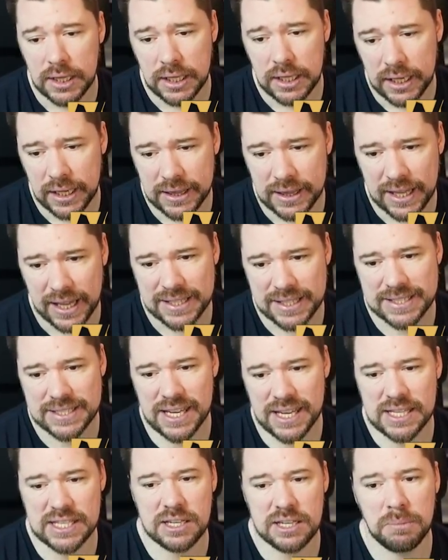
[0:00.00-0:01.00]
in that
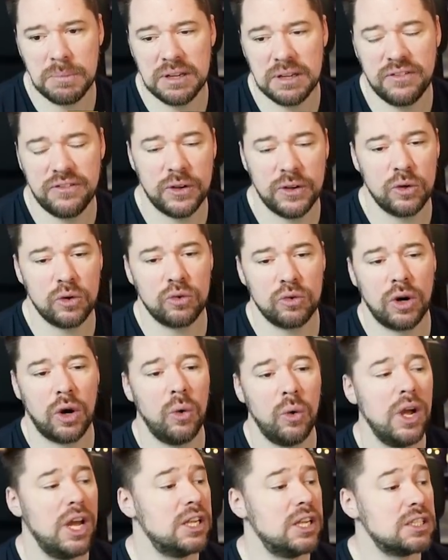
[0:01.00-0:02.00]
centre midfield
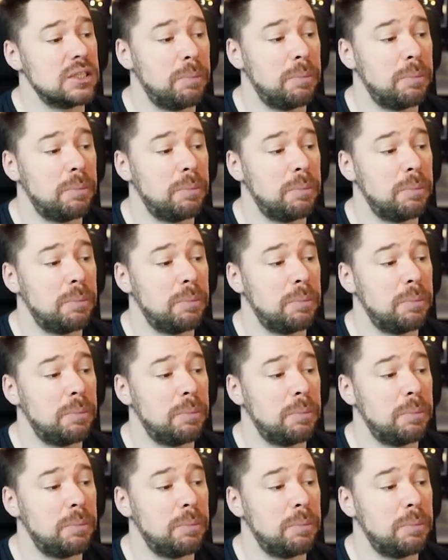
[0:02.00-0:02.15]
role to